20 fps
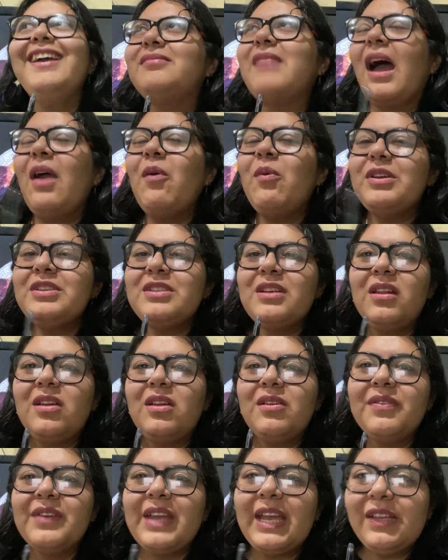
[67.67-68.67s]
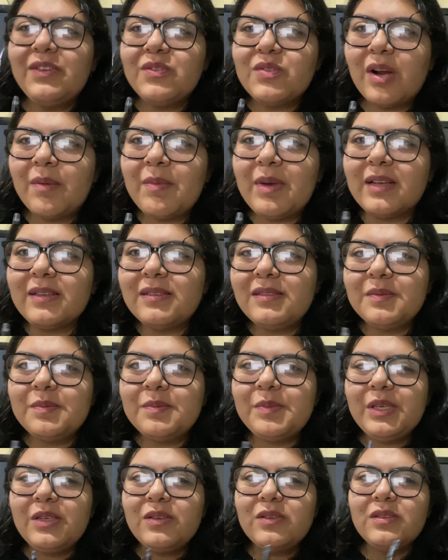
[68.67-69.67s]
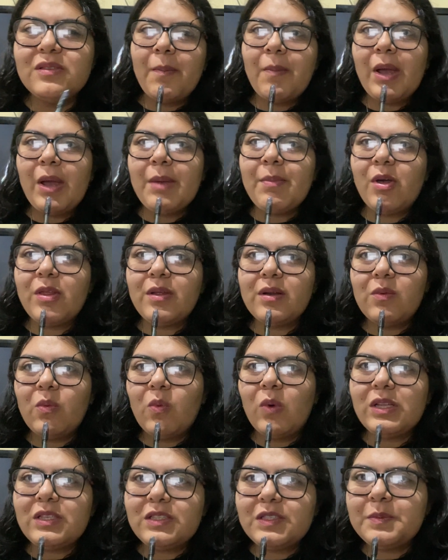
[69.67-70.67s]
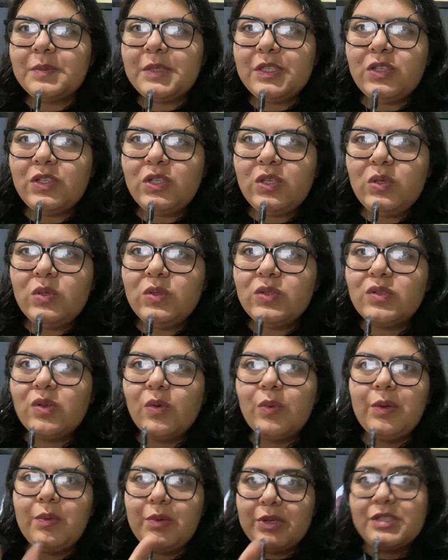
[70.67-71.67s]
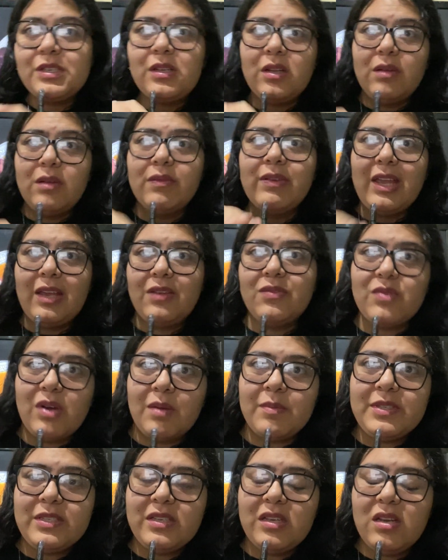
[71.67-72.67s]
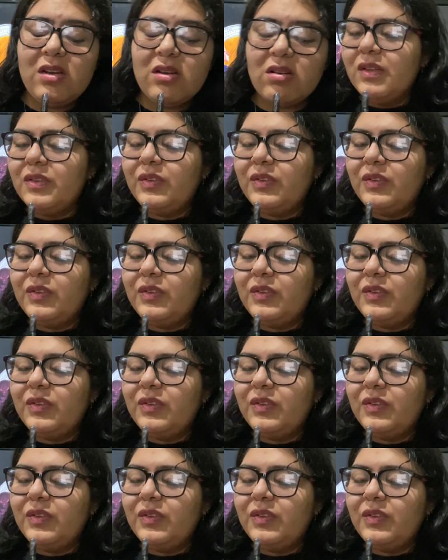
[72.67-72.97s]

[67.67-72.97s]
I watch a lot of K-dramas because my mother wants me to, so we watch a lot of K-dramas here.